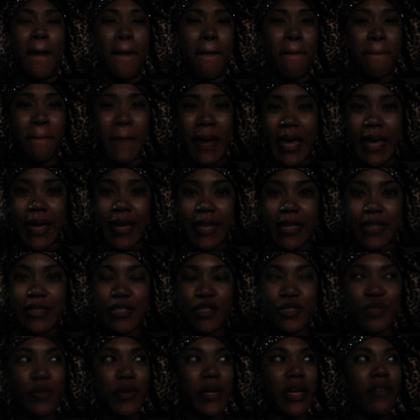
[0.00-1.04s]
make it
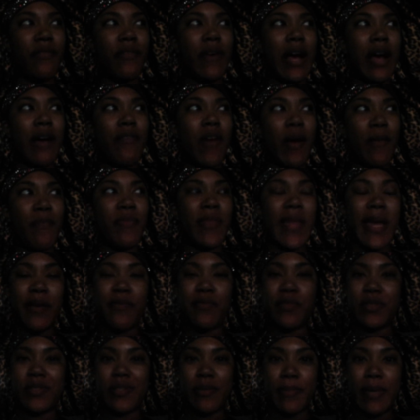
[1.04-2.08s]
to 25. I'm
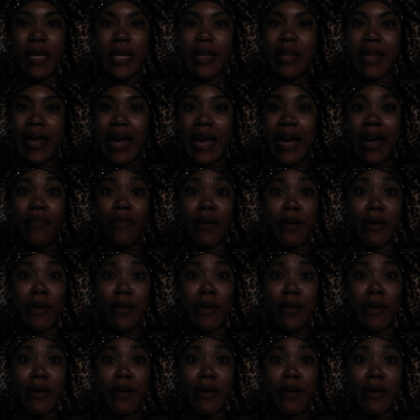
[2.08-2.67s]
thankful to be alive.